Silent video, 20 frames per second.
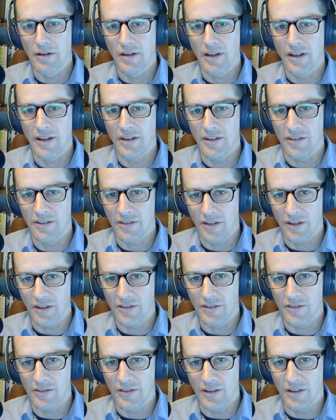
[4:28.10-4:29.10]
kind of
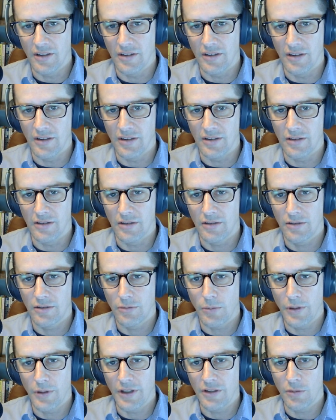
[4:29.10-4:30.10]
discusses the
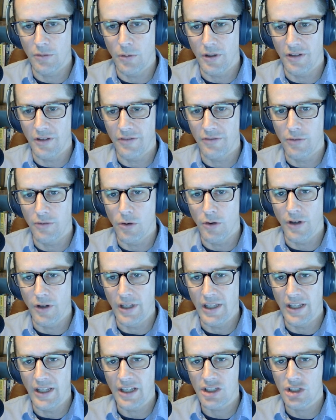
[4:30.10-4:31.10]
2024
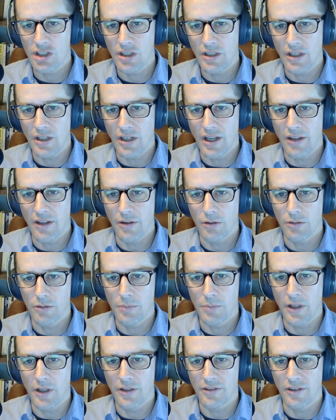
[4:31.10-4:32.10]
election and how those
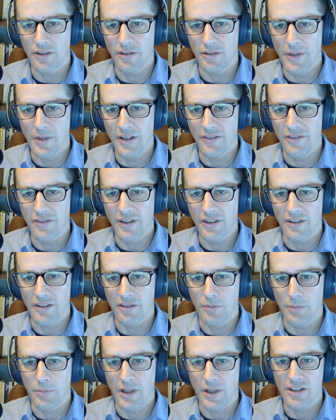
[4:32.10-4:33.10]
policies might affect a
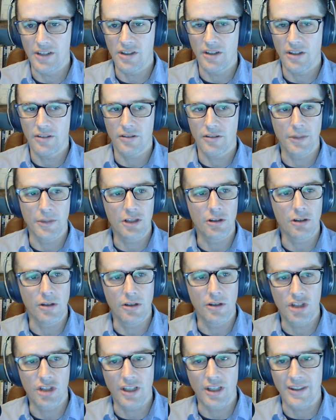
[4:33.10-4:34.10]
supply chain. So make sure
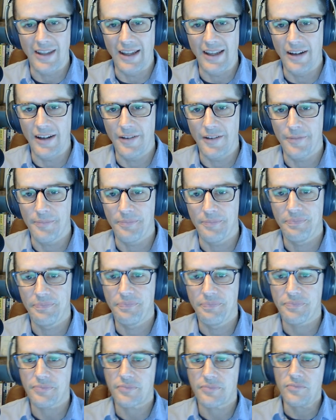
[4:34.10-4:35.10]
you check that out.
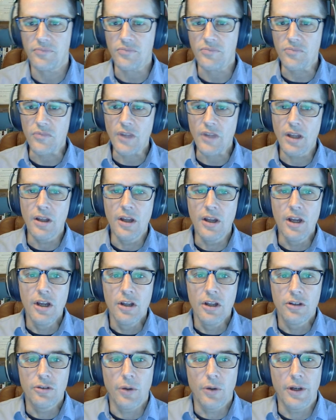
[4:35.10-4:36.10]

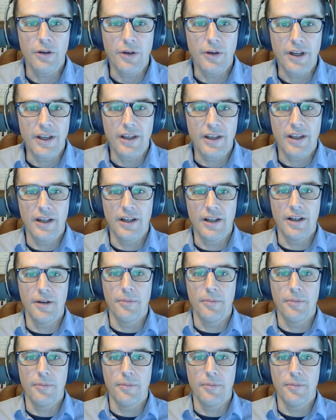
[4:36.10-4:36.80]
So anyway,